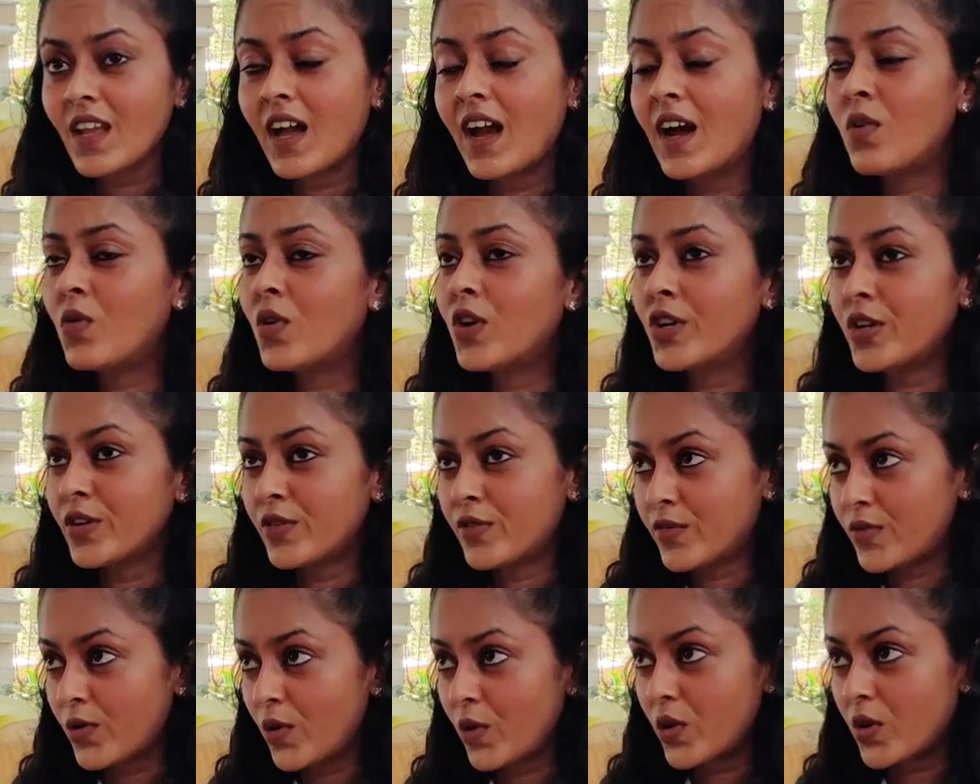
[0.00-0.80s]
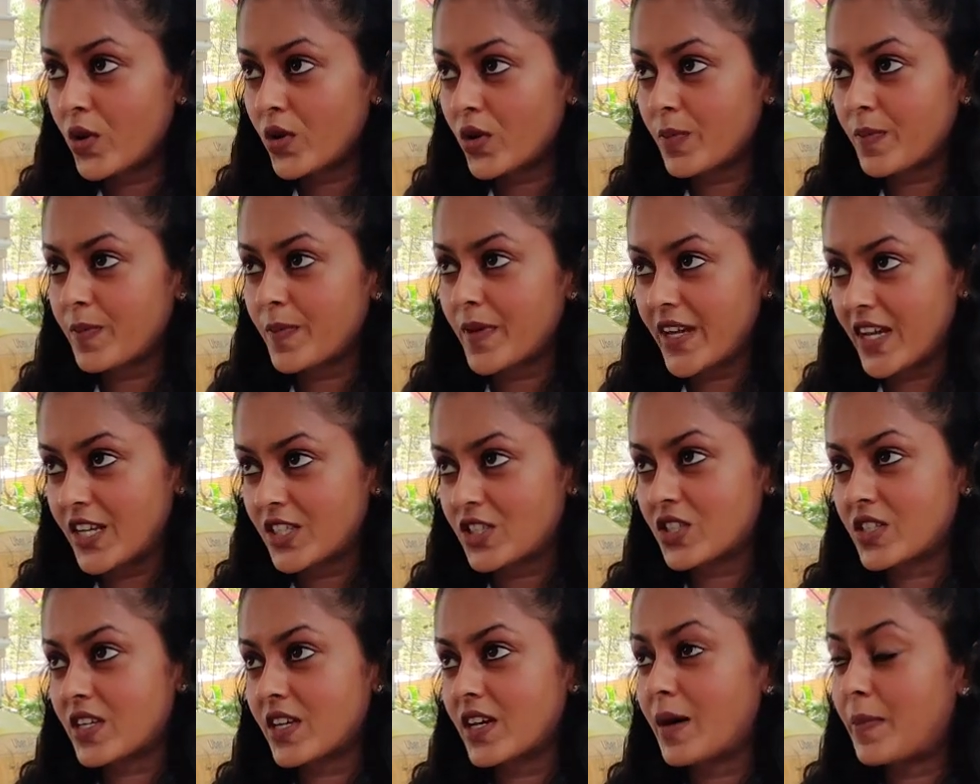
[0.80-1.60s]
I want a 4
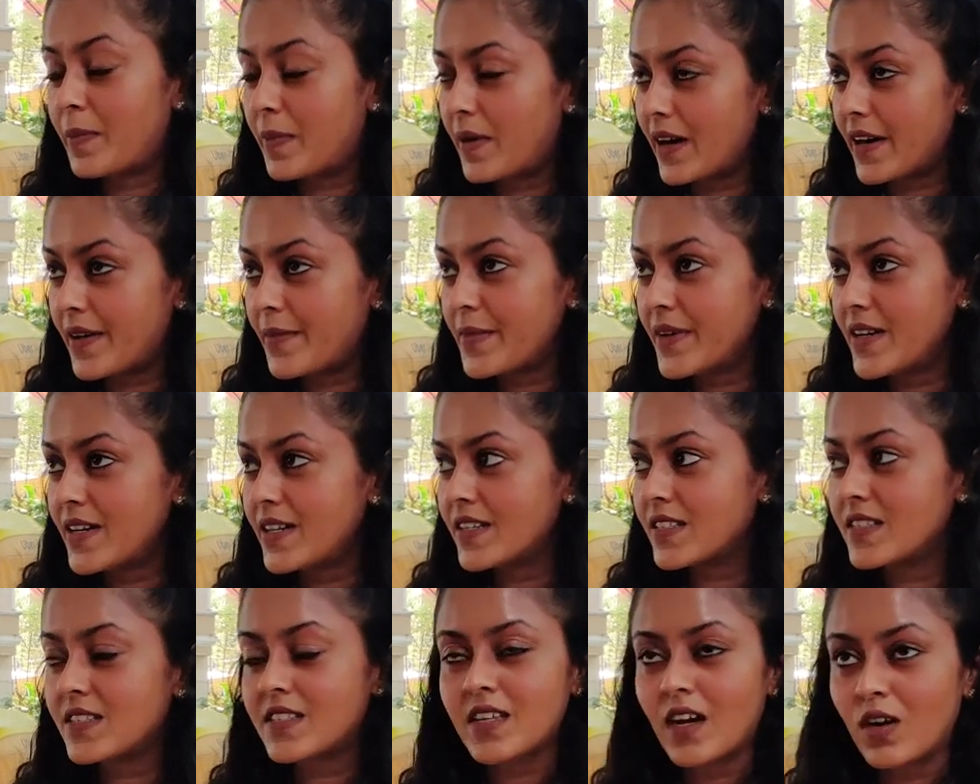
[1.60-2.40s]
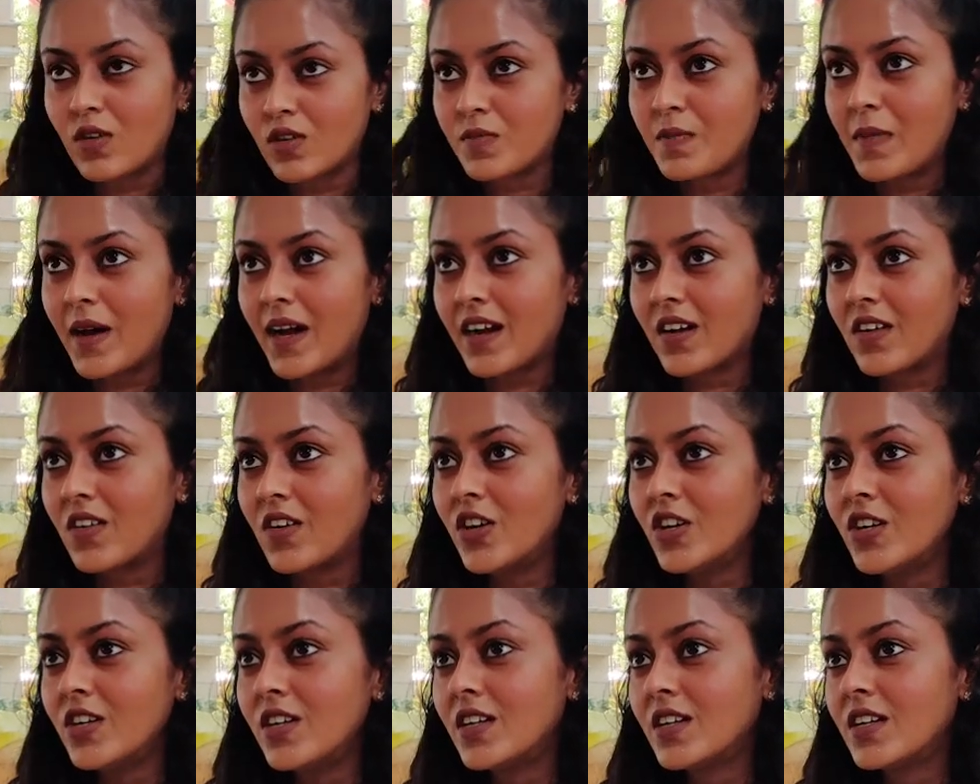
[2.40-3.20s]
BHK apartment in South
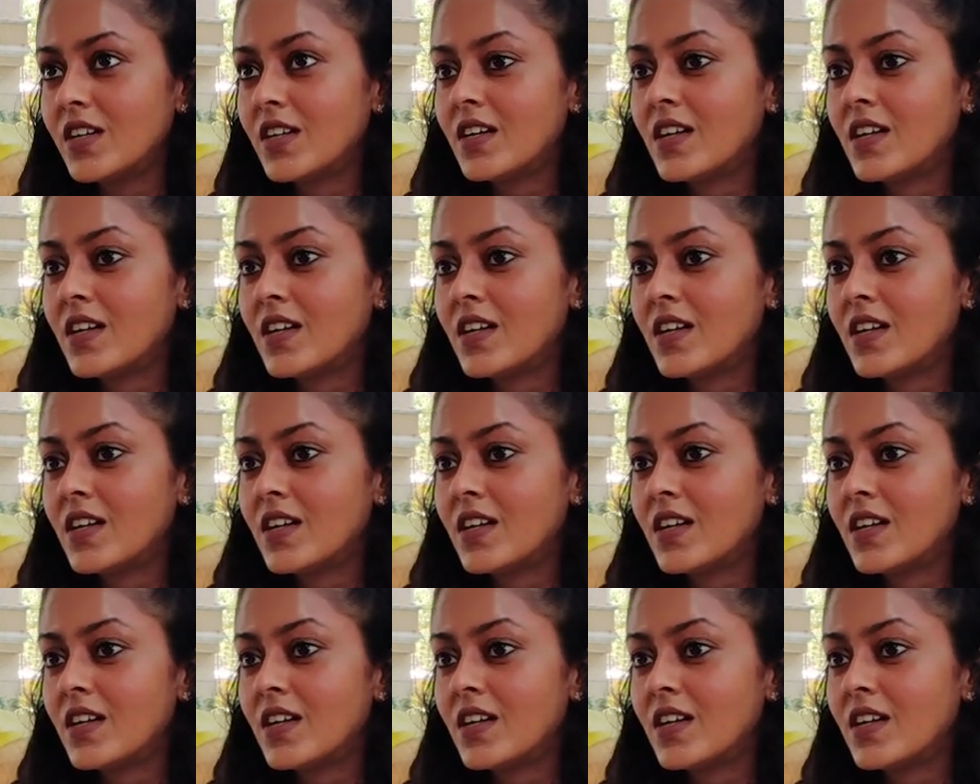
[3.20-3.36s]
Bangalore.